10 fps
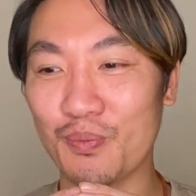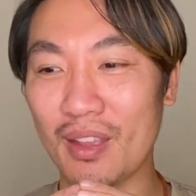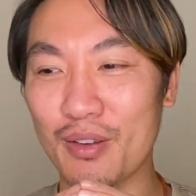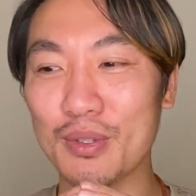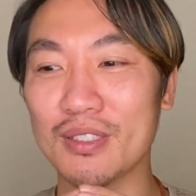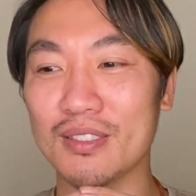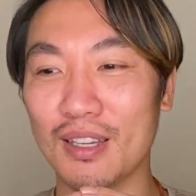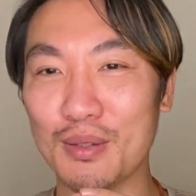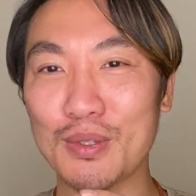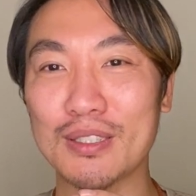it was
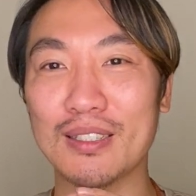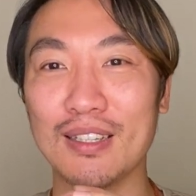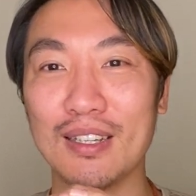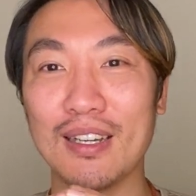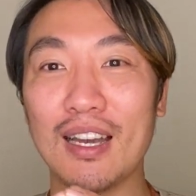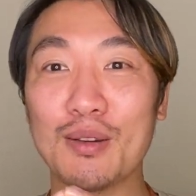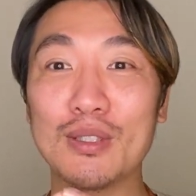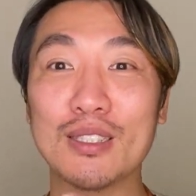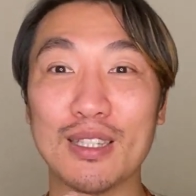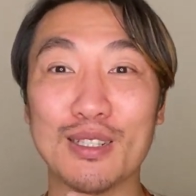
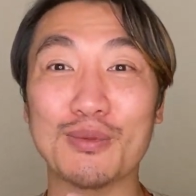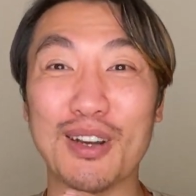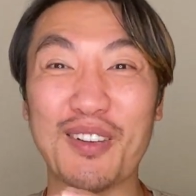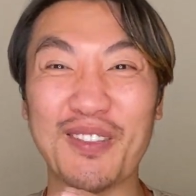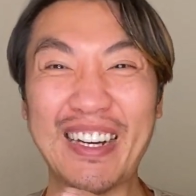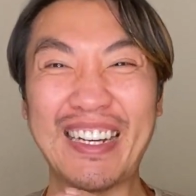a little rough.